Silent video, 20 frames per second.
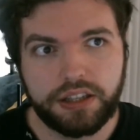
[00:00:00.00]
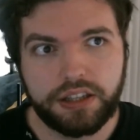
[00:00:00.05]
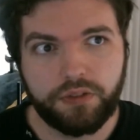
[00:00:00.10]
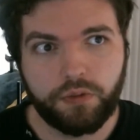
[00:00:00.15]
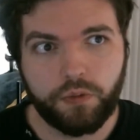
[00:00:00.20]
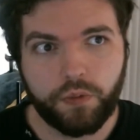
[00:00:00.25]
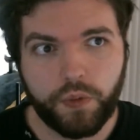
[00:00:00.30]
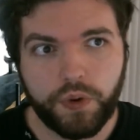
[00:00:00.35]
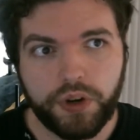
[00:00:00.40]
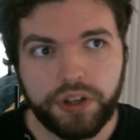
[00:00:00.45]

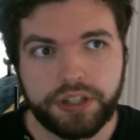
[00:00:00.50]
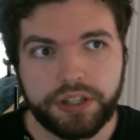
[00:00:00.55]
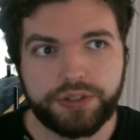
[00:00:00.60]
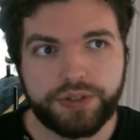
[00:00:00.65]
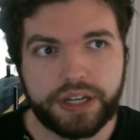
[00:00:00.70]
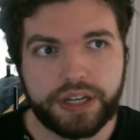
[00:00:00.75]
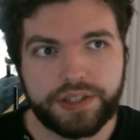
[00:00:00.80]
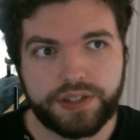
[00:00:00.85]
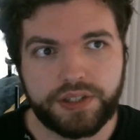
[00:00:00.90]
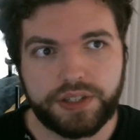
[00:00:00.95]
really
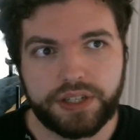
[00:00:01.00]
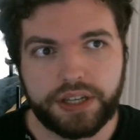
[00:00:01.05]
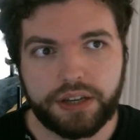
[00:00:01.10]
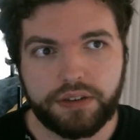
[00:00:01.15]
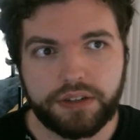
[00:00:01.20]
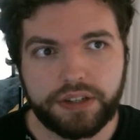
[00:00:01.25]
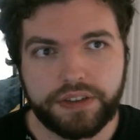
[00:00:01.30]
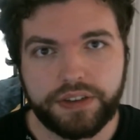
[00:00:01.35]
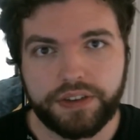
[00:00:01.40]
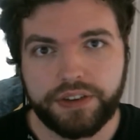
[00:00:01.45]
drags you down,
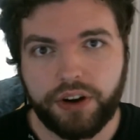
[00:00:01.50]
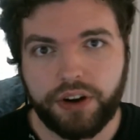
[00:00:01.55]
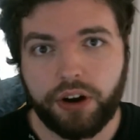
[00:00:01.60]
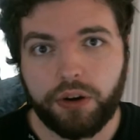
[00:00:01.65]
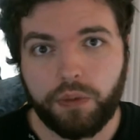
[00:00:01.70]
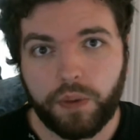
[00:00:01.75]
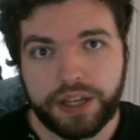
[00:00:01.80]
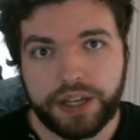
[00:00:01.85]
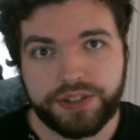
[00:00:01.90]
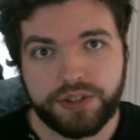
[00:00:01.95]
and there are
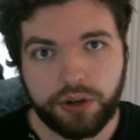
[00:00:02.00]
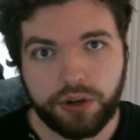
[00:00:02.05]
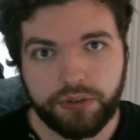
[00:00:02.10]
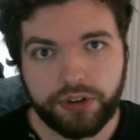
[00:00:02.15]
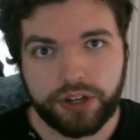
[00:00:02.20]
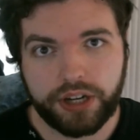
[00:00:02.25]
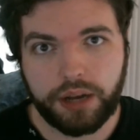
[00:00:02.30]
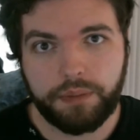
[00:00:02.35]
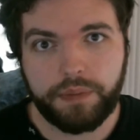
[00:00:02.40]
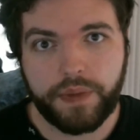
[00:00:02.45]
ways to
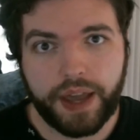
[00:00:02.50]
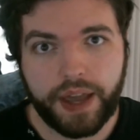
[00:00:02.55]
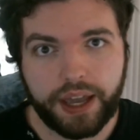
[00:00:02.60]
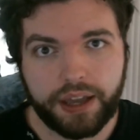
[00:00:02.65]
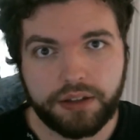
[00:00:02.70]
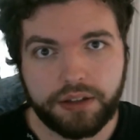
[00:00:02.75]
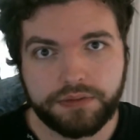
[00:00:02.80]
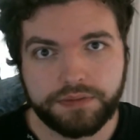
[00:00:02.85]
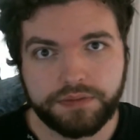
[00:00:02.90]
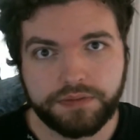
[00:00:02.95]
overcome
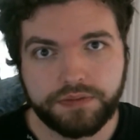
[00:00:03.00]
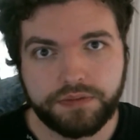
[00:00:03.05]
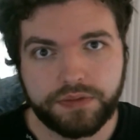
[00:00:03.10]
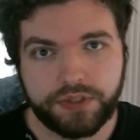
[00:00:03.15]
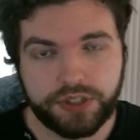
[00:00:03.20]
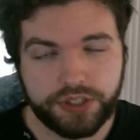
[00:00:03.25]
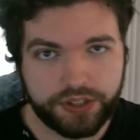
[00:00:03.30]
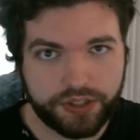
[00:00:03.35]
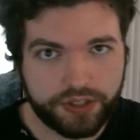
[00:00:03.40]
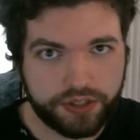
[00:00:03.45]
that
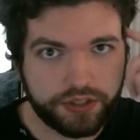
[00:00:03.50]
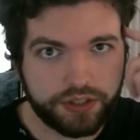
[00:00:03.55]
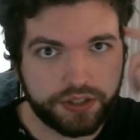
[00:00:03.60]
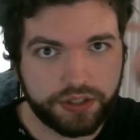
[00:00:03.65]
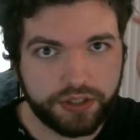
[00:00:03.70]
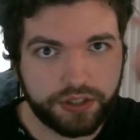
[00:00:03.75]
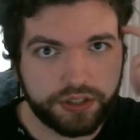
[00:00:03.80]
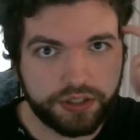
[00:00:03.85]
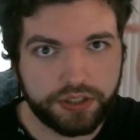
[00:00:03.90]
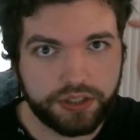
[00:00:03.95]
just
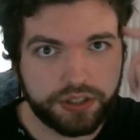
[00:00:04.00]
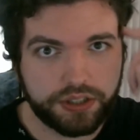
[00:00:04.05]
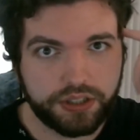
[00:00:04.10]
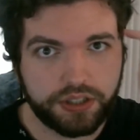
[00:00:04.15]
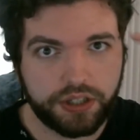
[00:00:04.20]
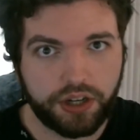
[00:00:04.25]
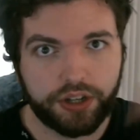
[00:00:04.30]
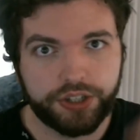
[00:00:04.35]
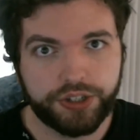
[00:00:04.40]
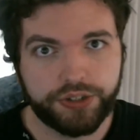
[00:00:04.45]

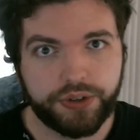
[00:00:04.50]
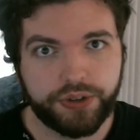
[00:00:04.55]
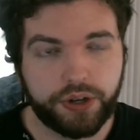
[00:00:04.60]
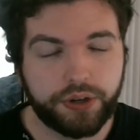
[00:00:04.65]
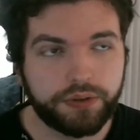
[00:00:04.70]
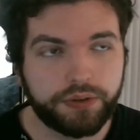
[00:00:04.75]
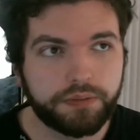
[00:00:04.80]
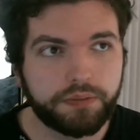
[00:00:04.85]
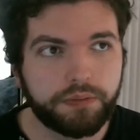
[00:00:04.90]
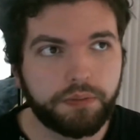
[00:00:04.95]
on your
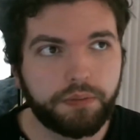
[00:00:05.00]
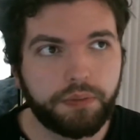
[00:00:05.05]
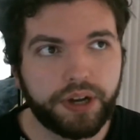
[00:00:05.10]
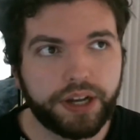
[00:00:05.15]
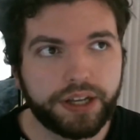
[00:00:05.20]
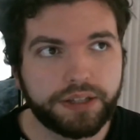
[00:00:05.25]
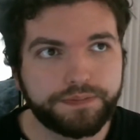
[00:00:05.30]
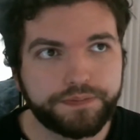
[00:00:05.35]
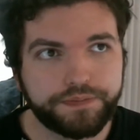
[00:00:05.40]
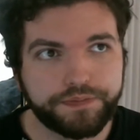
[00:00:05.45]
own.
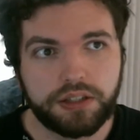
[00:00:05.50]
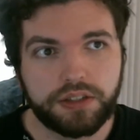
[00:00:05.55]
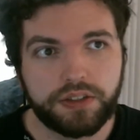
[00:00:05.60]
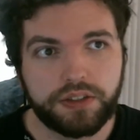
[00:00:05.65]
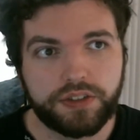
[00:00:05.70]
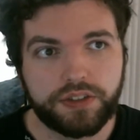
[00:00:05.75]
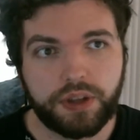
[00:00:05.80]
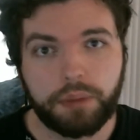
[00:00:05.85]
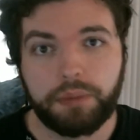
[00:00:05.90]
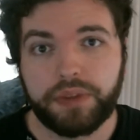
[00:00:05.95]
But
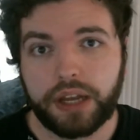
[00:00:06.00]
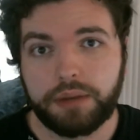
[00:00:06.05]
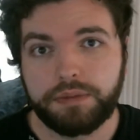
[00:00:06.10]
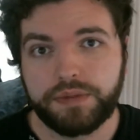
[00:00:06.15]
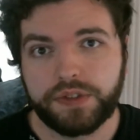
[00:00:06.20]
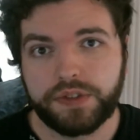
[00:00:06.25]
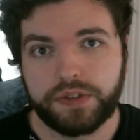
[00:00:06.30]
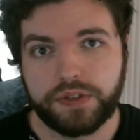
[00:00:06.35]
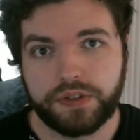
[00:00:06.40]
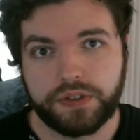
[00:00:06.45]

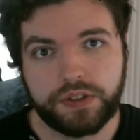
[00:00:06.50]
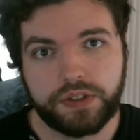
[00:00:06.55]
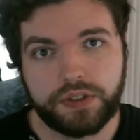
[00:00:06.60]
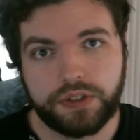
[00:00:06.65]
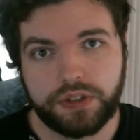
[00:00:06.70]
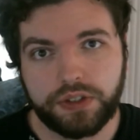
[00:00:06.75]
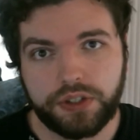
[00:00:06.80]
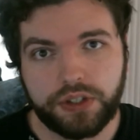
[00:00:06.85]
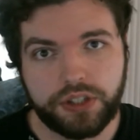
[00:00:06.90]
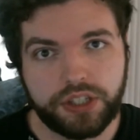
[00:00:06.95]
sometimes
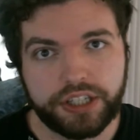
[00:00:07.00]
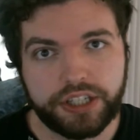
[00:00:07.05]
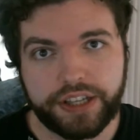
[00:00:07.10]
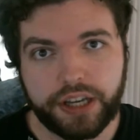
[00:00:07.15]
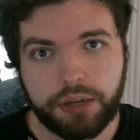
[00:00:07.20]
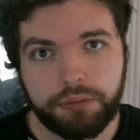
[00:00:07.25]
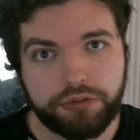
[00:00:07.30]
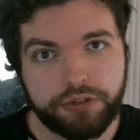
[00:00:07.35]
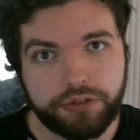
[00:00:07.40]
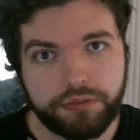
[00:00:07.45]
you need
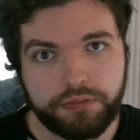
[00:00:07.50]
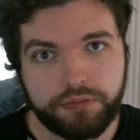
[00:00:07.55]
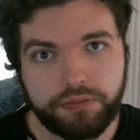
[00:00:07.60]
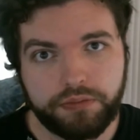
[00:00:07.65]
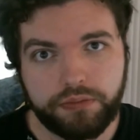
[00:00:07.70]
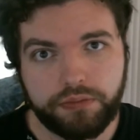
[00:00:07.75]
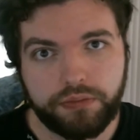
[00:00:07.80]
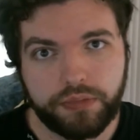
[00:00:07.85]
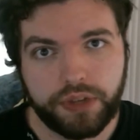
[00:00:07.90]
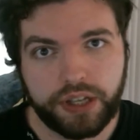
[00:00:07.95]
help from
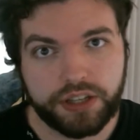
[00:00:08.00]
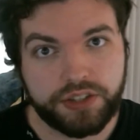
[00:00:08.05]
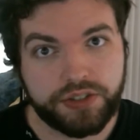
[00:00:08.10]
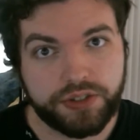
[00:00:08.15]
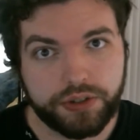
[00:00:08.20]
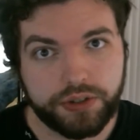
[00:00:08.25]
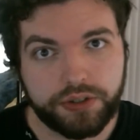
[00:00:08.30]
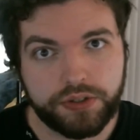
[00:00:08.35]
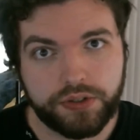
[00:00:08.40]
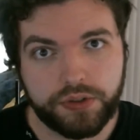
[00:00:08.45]

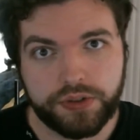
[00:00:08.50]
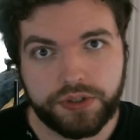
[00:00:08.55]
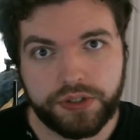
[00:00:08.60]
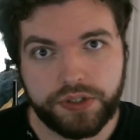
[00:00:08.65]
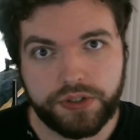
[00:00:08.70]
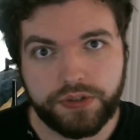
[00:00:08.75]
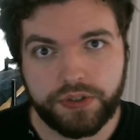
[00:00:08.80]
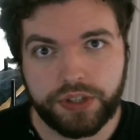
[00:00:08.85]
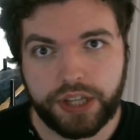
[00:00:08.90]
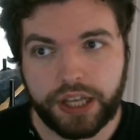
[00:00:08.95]
external sources
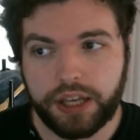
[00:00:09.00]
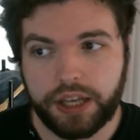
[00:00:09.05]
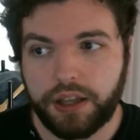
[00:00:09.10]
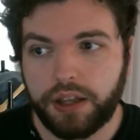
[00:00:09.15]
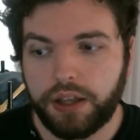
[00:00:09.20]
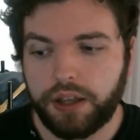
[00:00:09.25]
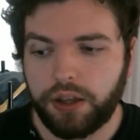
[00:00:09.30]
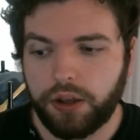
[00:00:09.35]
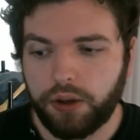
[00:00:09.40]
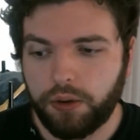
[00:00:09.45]
for that.
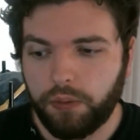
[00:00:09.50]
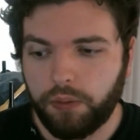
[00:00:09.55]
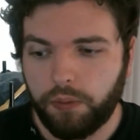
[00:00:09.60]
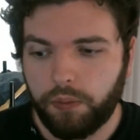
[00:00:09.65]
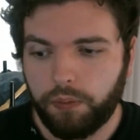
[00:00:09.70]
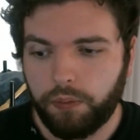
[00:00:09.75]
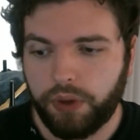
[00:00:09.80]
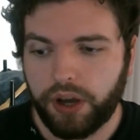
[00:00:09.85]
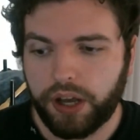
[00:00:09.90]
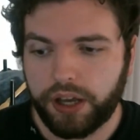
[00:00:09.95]

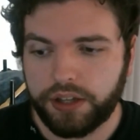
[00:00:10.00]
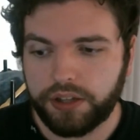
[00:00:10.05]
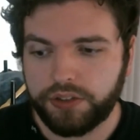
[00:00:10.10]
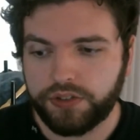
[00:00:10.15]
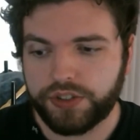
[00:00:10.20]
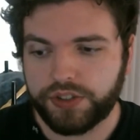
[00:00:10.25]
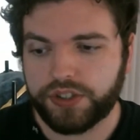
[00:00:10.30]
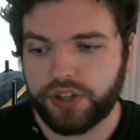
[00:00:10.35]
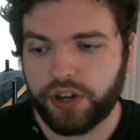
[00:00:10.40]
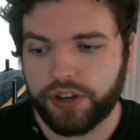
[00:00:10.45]
But
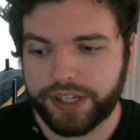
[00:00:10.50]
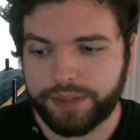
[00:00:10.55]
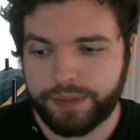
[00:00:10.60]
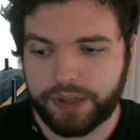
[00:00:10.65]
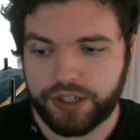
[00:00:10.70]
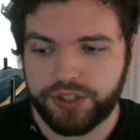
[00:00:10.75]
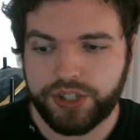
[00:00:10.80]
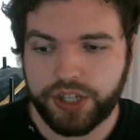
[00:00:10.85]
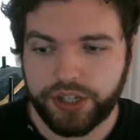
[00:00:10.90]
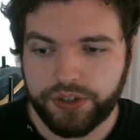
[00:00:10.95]
just talking about
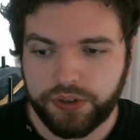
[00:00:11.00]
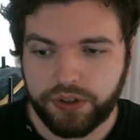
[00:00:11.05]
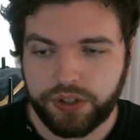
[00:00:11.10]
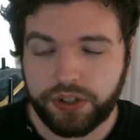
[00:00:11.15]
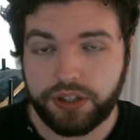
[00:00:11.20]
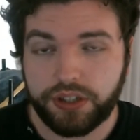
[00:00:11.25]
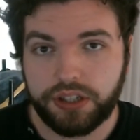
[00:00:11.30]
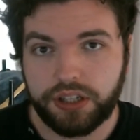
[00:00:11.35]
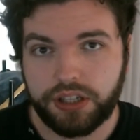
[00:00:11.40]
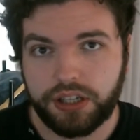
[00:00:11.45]

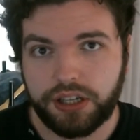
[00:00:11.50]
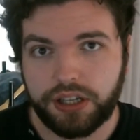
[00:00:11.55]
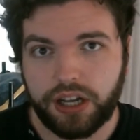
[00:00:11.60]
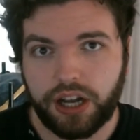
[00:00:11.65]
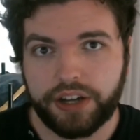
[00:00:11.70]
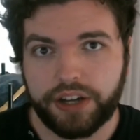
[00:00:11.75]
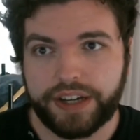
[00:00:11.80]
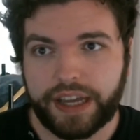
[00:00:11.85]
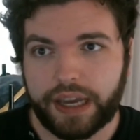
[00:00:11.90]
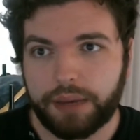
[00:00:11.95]
general
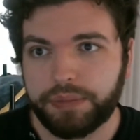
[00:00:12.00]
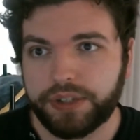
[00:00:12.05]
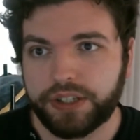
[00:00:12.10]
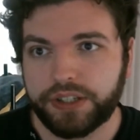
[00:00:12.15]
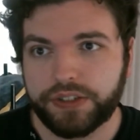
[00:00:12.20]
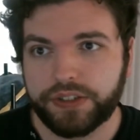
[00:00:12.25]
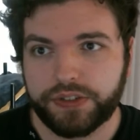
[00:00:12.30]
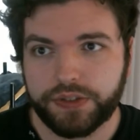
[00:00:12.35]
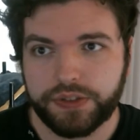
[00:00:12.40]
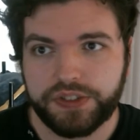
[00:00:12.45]

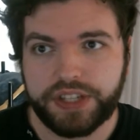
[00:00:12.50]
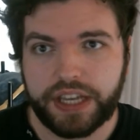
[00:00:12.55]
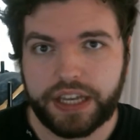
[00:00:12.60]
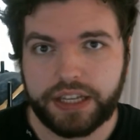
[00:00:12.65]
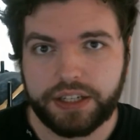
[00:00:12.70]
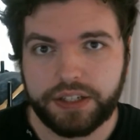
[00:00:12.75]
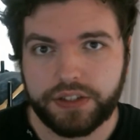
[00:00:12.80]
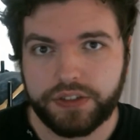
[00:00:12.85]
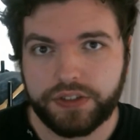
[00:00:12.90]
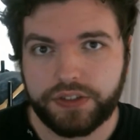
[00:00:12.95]
unhappiness or
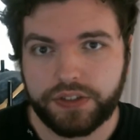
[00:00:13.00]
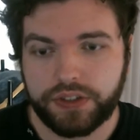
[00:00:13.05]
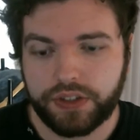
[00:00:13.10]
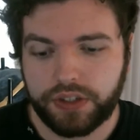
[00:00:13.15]
sadness,